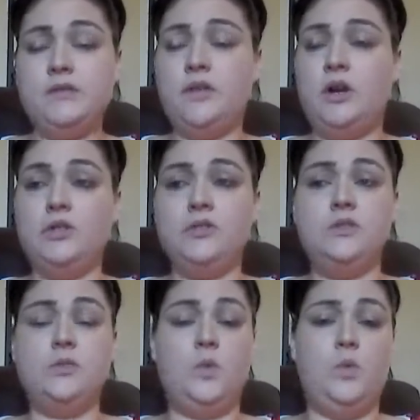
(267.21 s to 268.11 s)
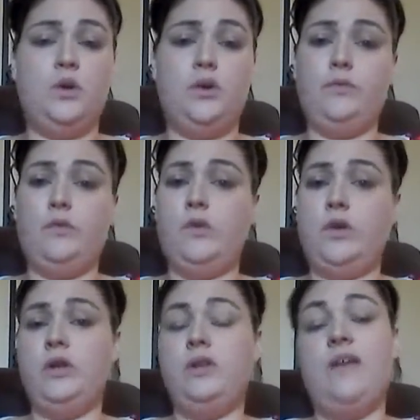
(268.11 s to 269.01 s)
The nurses were wonderful.
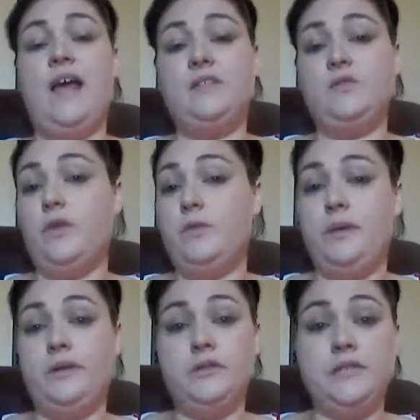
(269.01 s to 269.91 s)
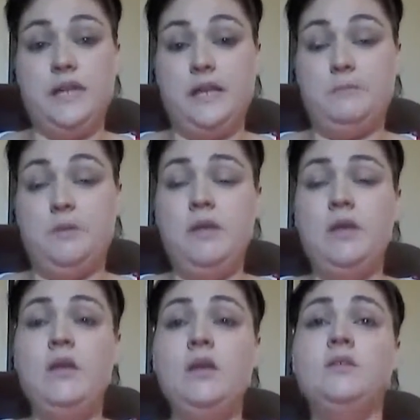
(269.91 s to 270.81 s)
Couldn't have asked for a better team.
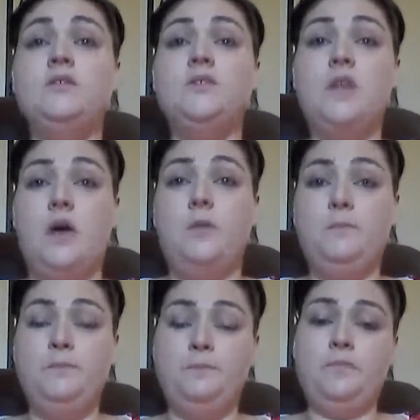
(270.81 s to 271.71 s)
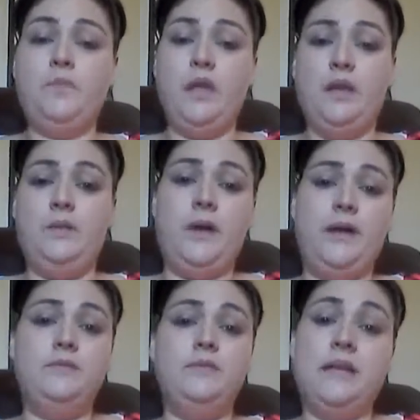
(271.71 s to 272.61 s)
So
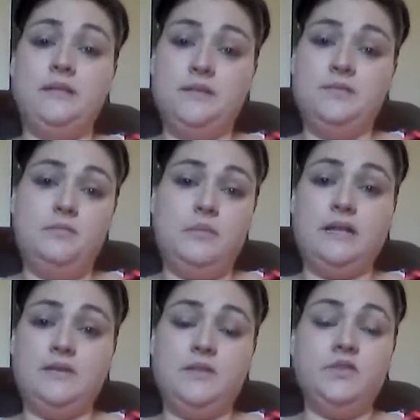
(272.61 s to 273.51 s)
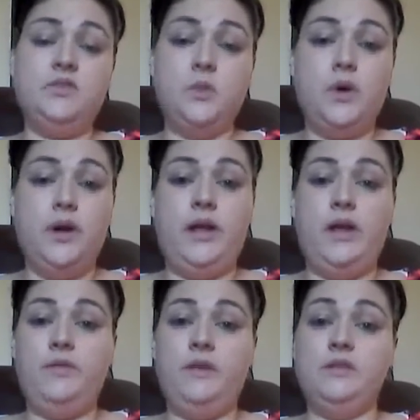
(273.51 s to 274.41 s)
anyway, that's the story
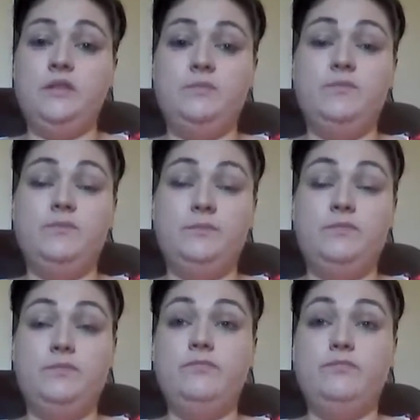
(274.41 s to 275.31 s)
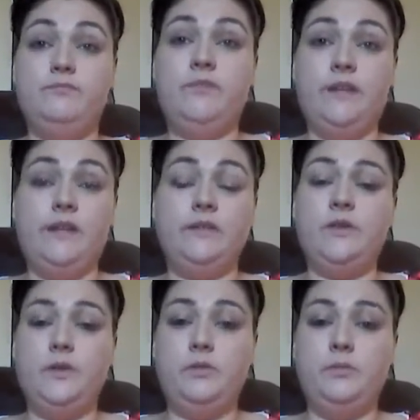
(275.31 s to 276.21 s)
of his feeding
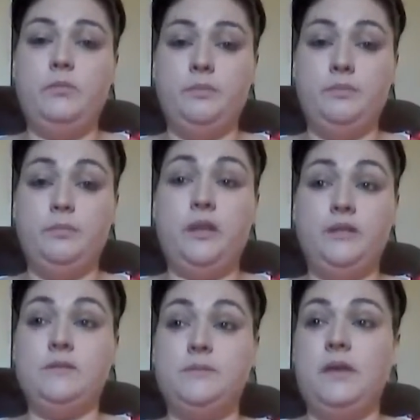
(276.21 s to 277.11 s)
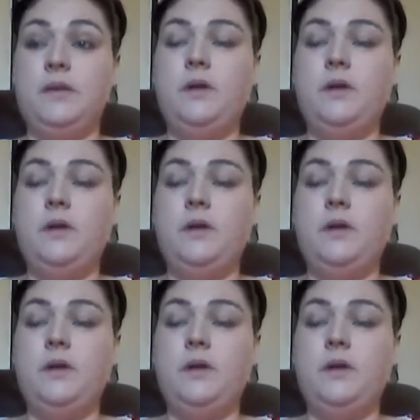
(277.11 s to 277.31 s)
tube placement.